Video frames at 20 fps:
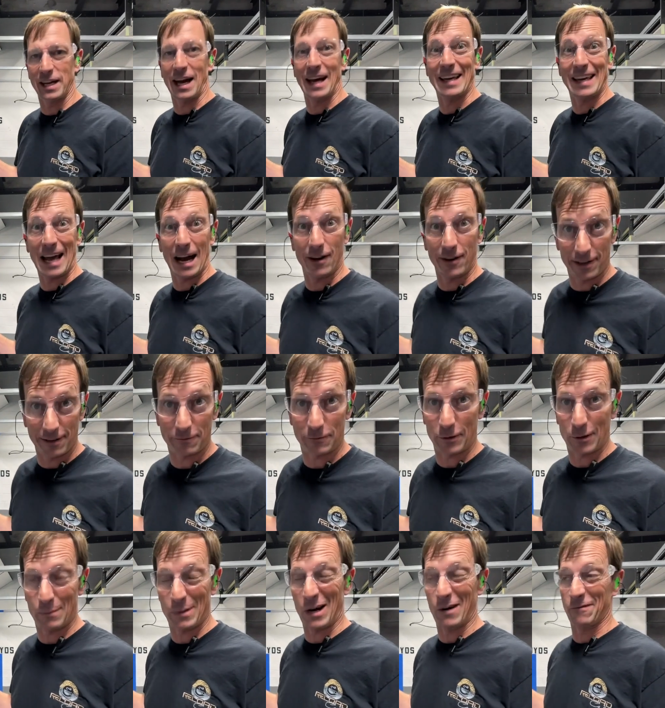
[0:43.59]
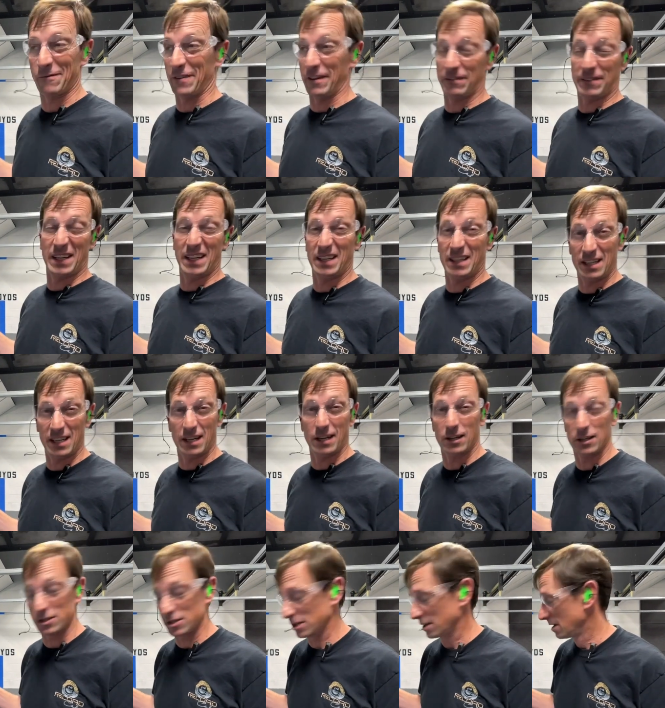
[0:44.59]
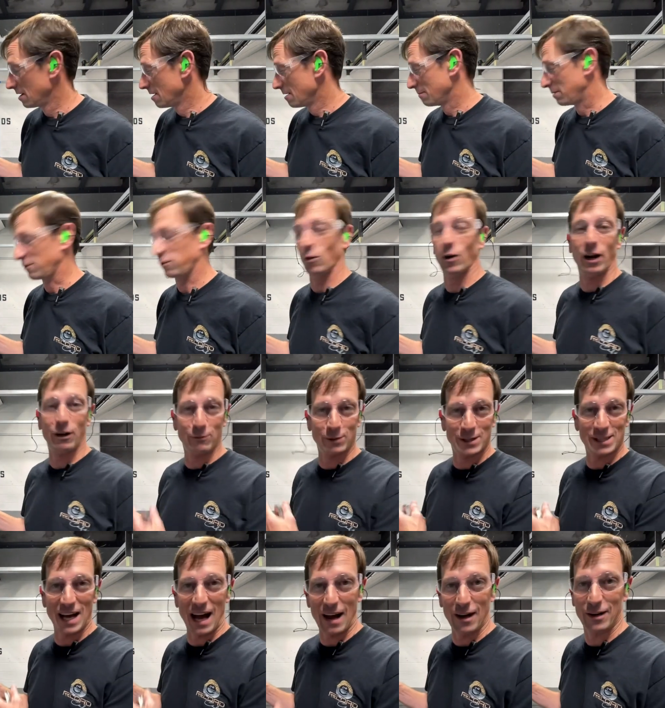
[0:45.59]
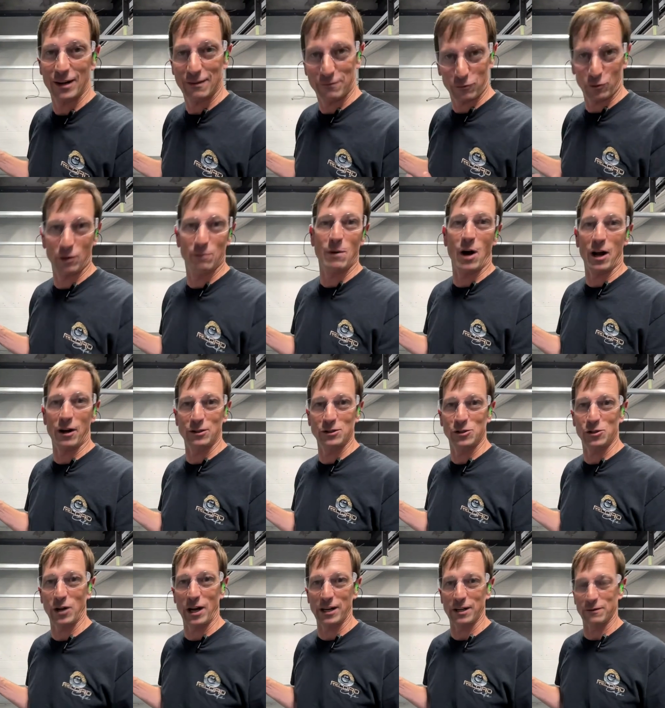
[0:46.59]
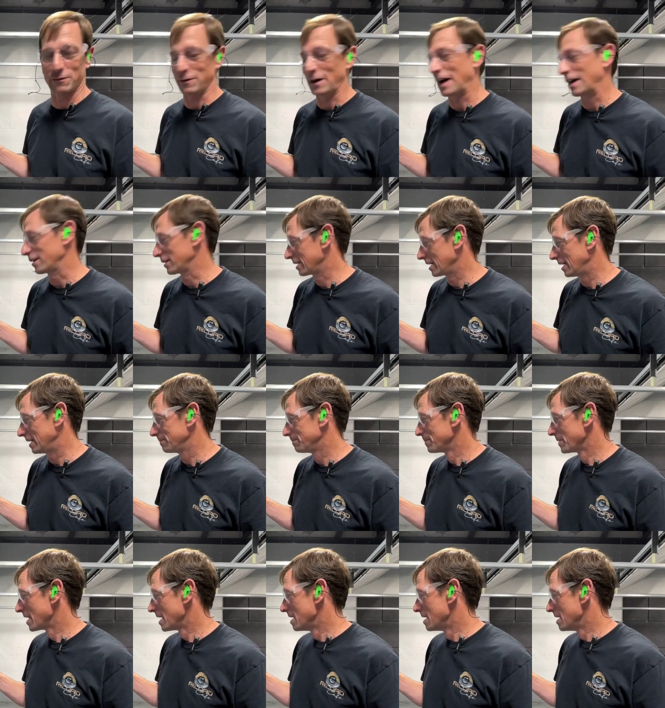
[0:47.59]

I carried it for about 15 years before I retired it for a modern striker fired gun.